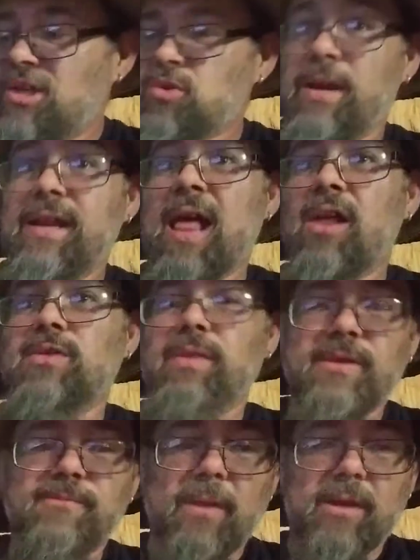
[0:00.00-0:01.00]
for these fuckers.
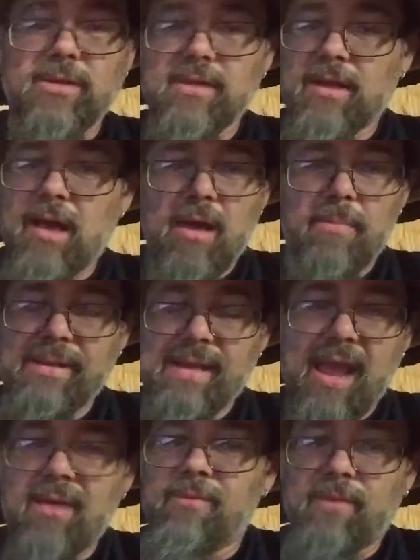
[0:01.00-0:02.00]
I'll be damned if I'm
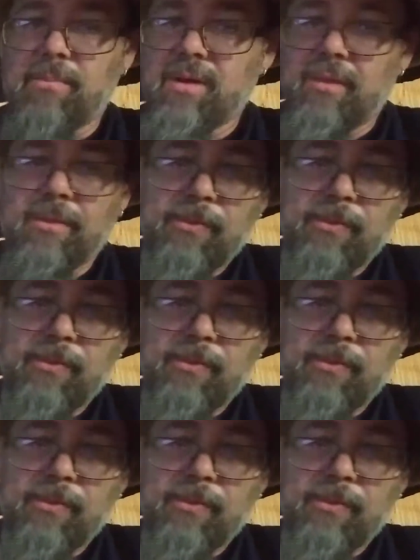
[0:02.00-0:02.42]
going to throw it away